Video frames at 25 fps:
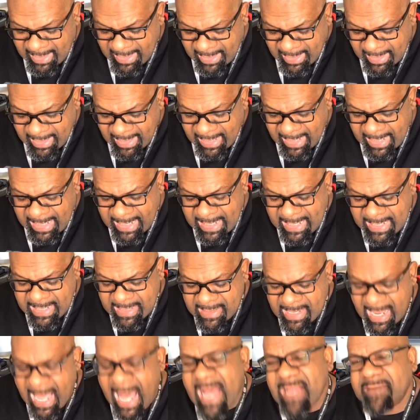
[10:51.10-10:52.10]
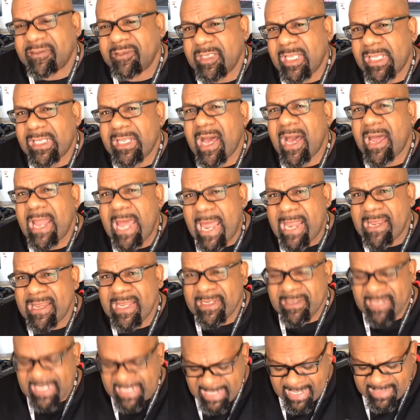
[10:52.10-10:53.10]
And I see a lot,
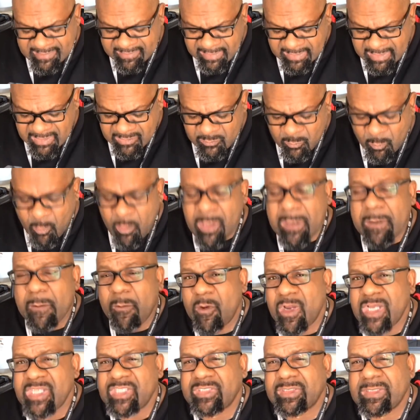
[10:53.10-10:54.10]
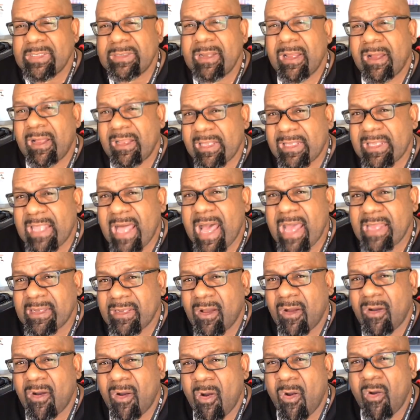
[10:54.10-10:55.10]
and I see this one question a
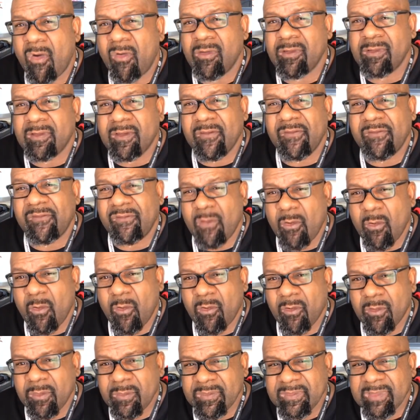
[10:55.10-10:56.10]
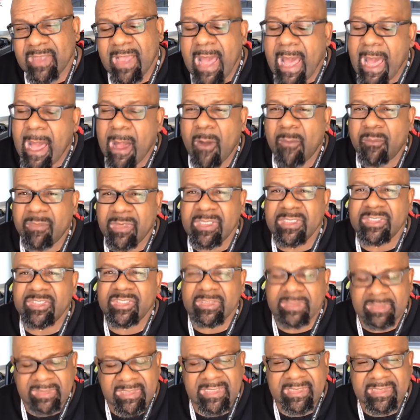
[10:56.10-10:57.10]
lot on the forums: how
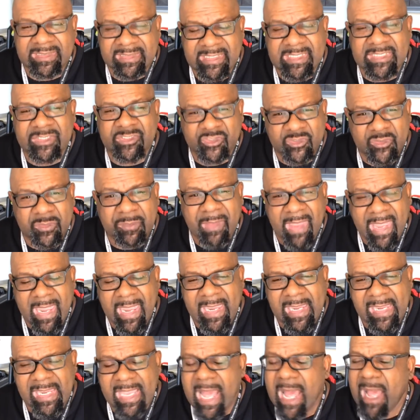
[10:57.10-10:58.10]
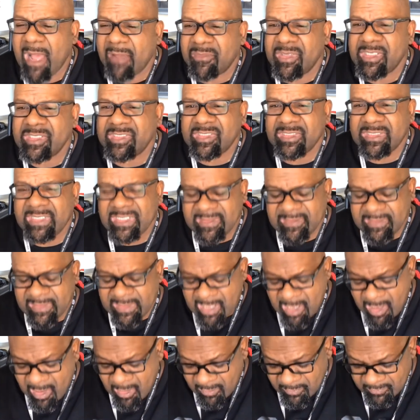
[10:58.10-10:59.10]
much did you pay? How much does it
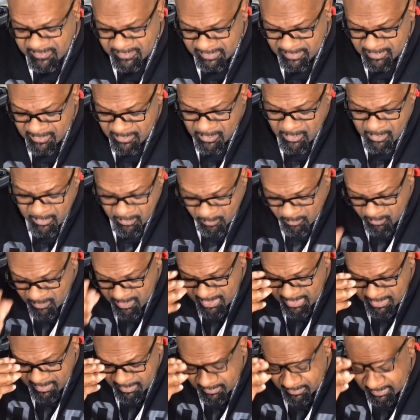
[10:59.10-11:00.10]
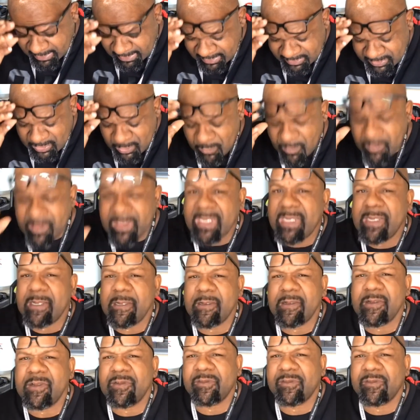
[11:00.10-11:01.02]
cost? Well, in 2 years